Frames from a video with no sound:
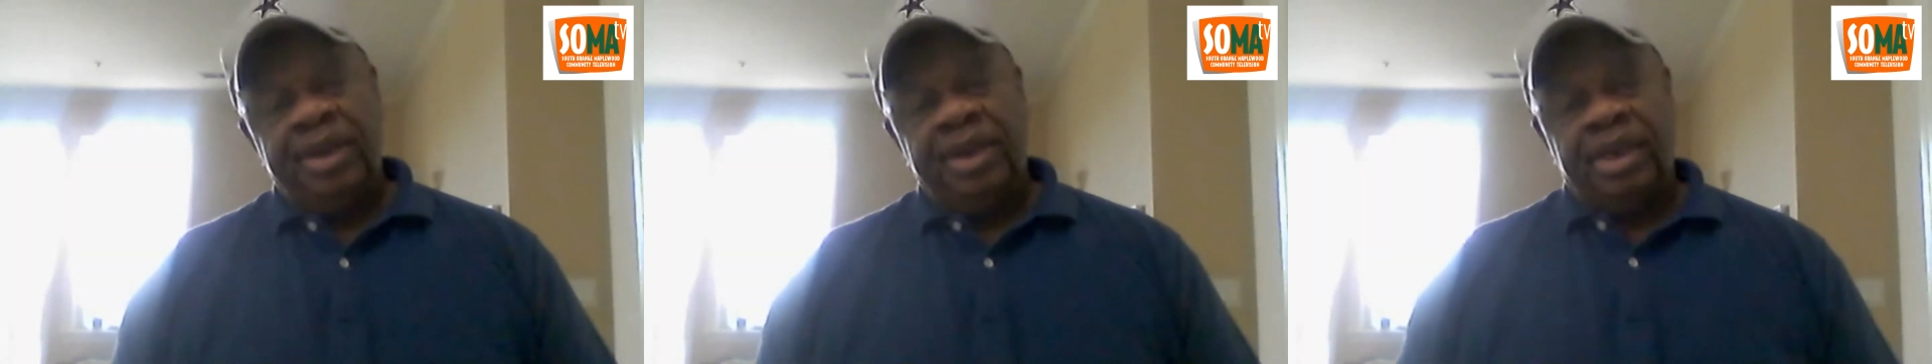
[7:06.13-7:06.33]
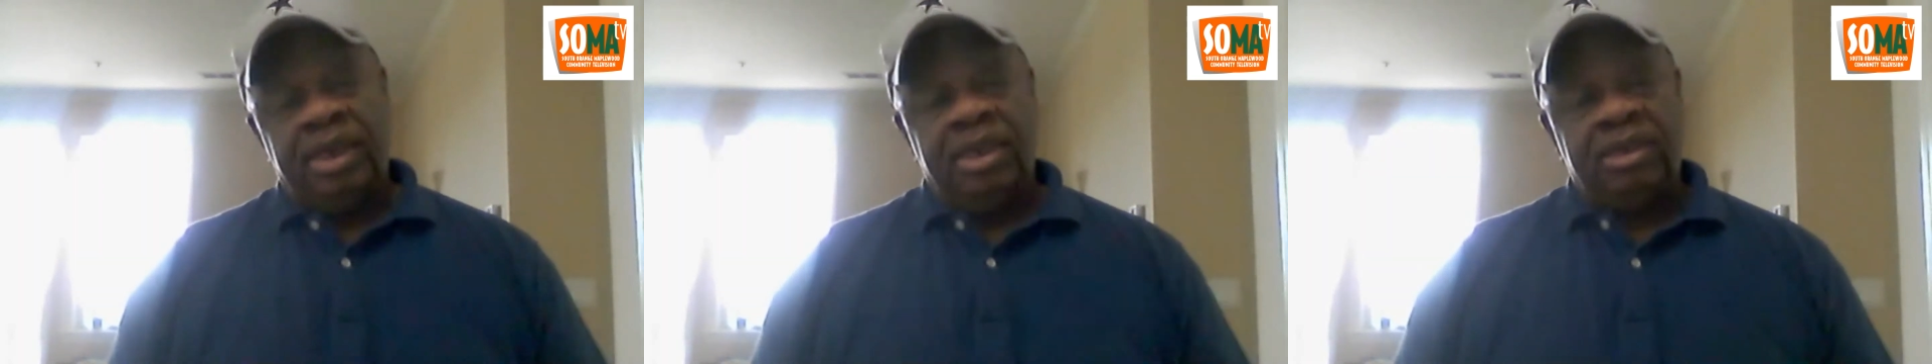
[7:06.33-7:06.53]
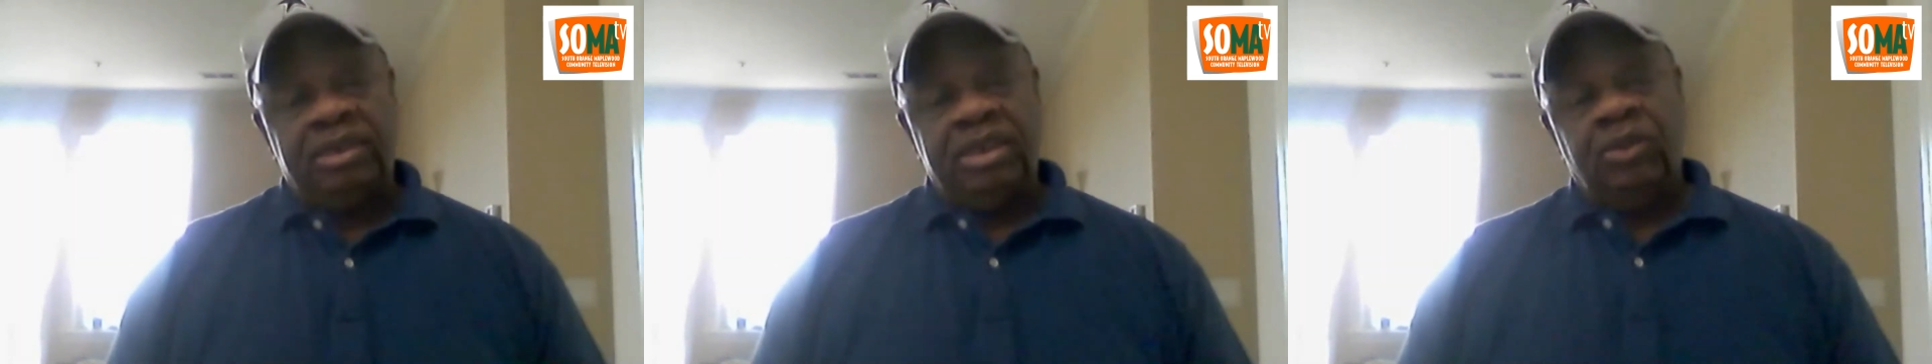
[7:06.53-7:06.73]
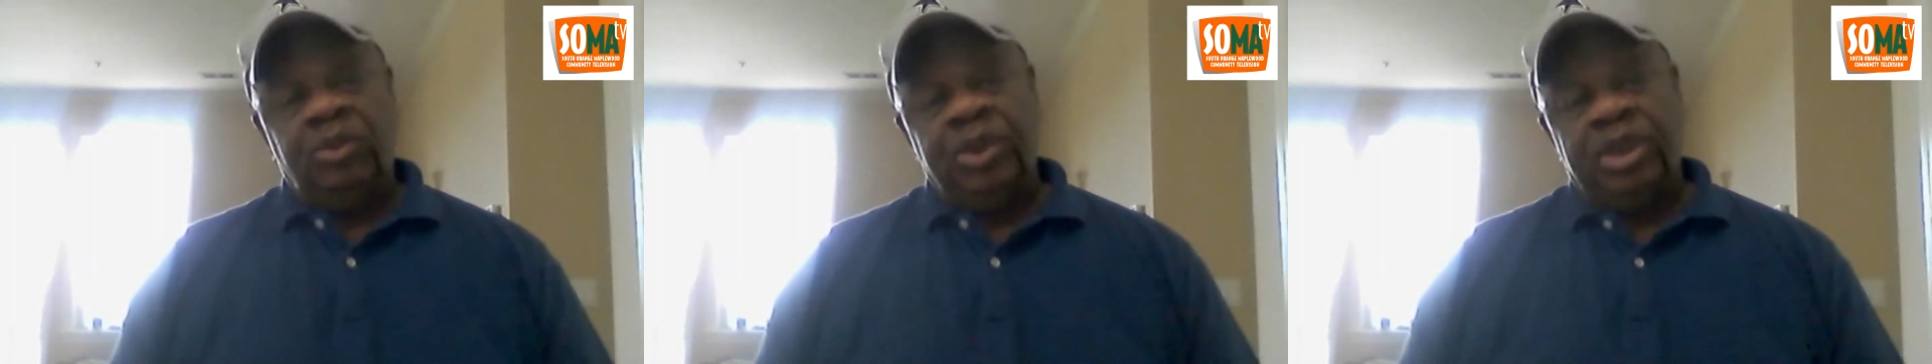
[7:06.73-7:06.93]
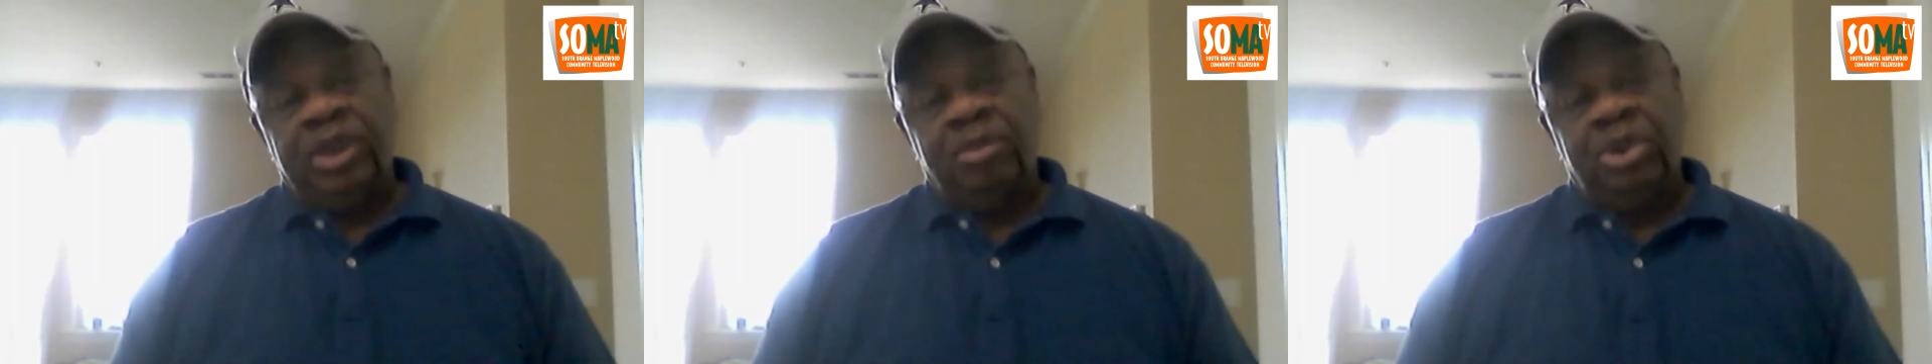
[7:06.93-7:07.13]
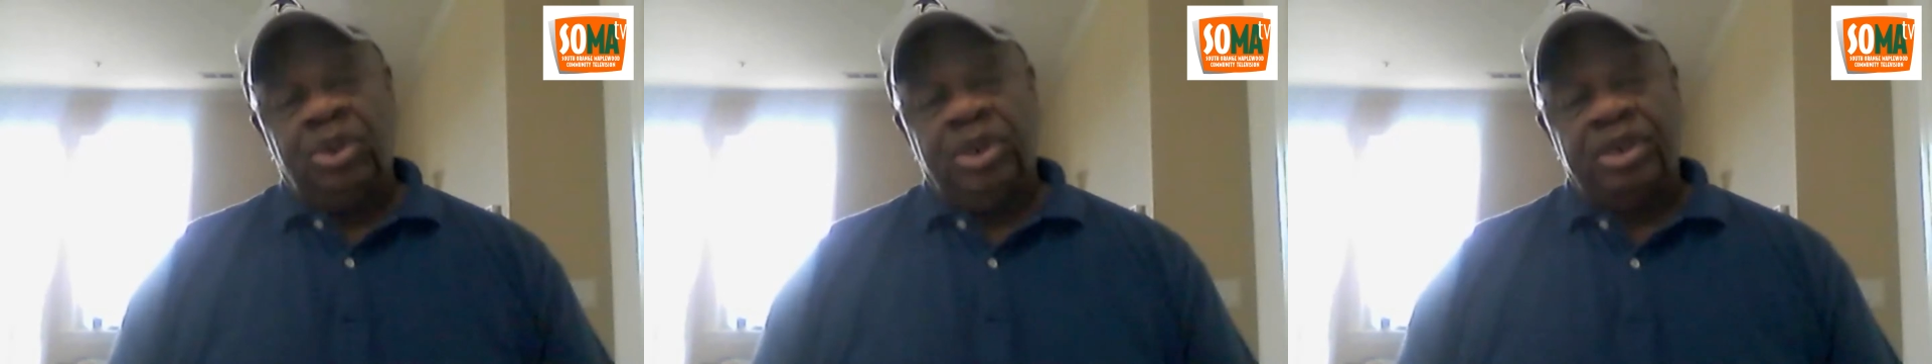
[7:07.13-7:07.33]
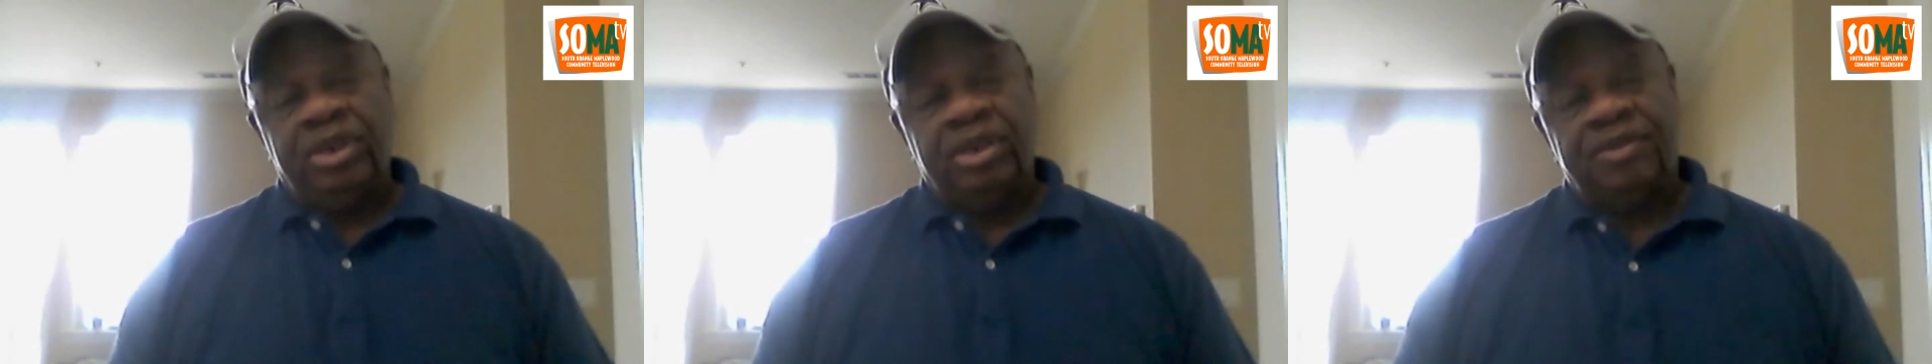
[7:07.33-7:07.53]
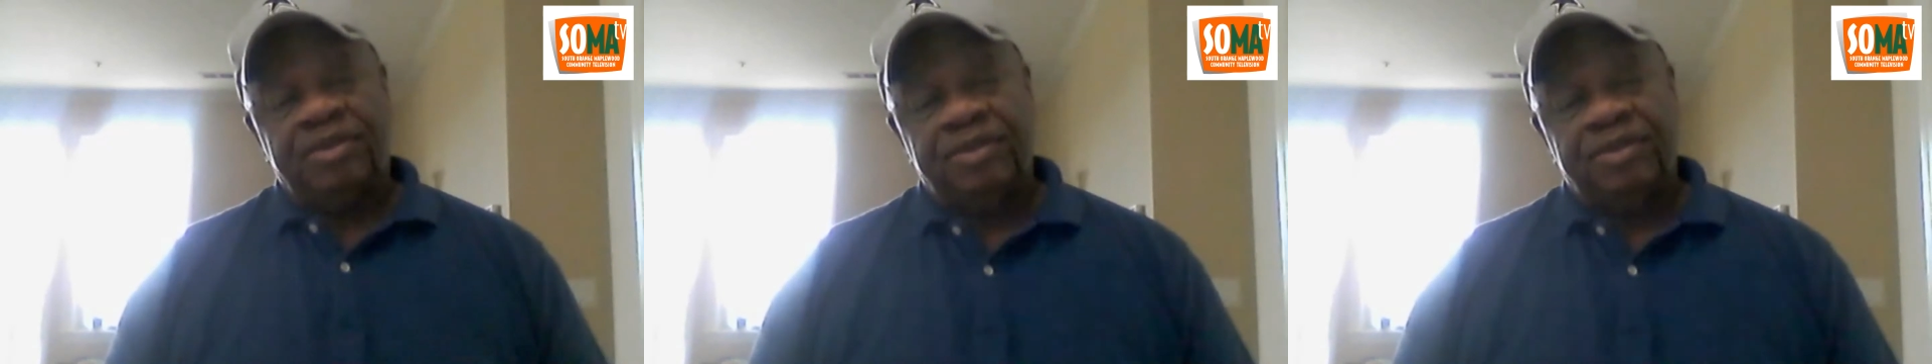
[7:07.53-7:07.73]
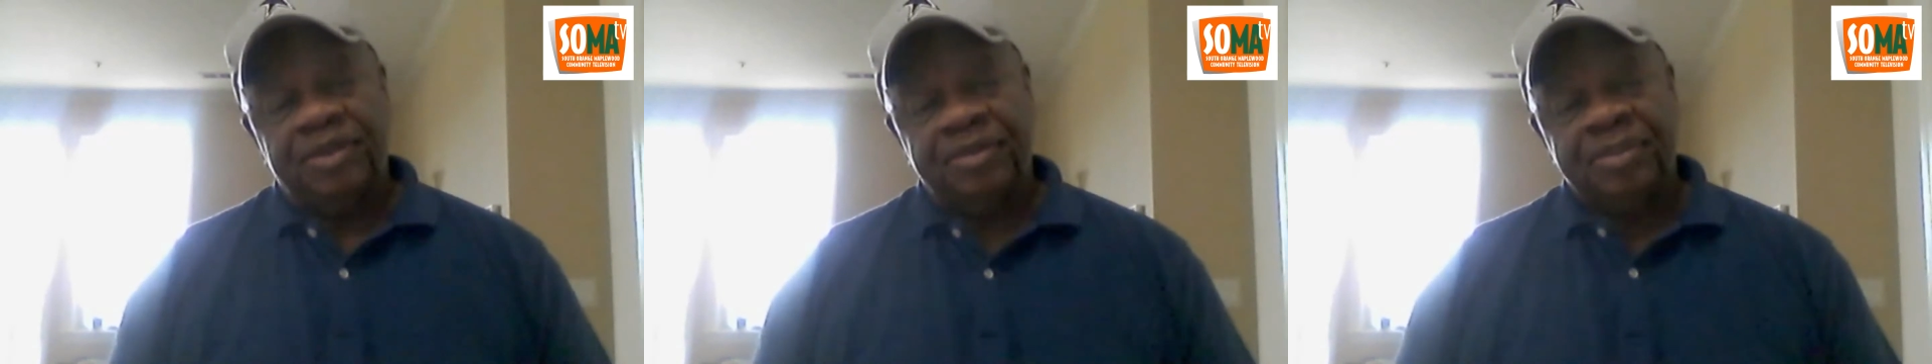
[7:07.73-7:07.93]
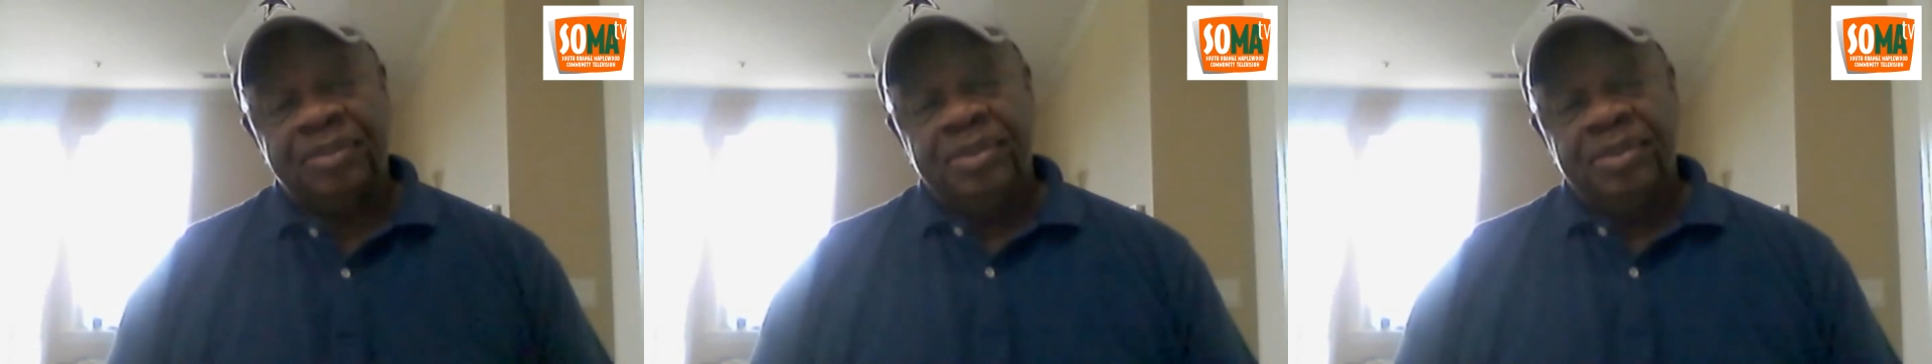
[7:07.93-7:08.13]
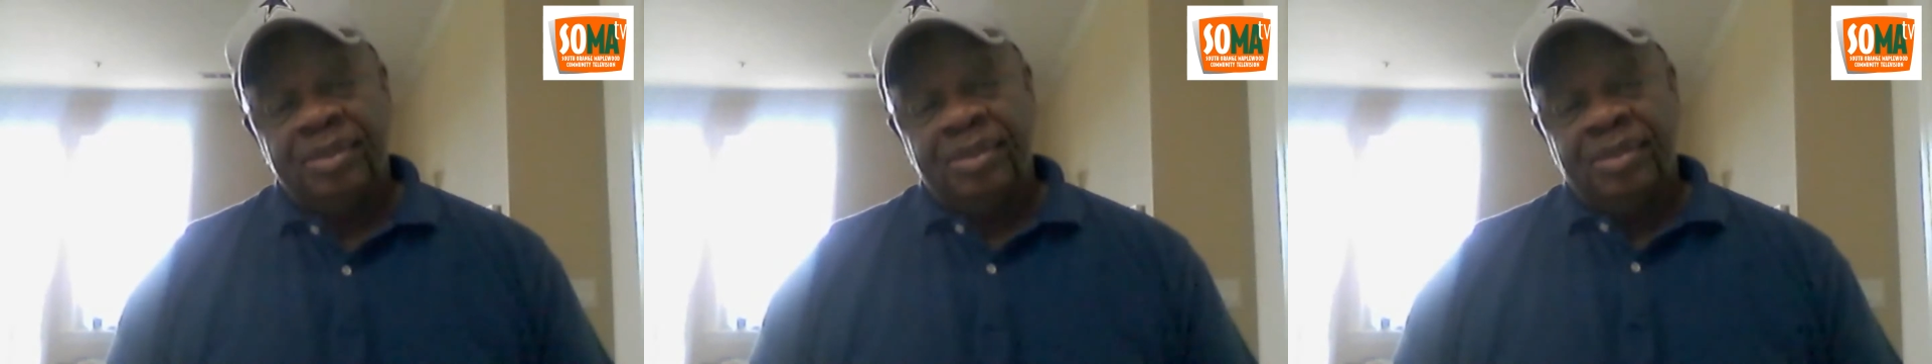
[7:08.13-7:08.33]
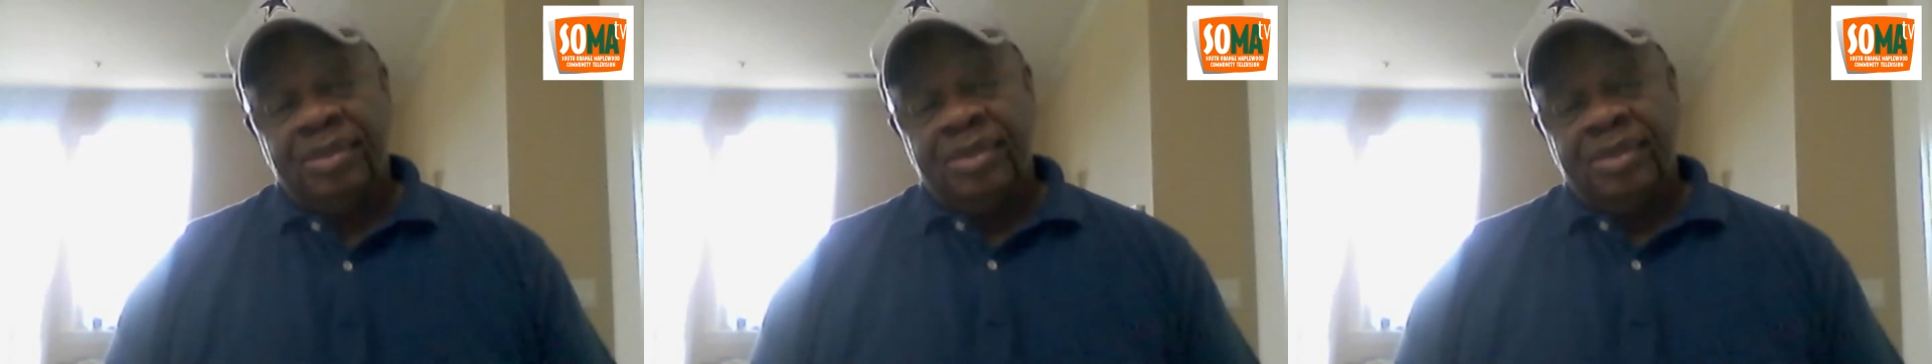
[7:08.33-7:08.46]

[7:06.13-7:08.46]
and see if we can pull it off. So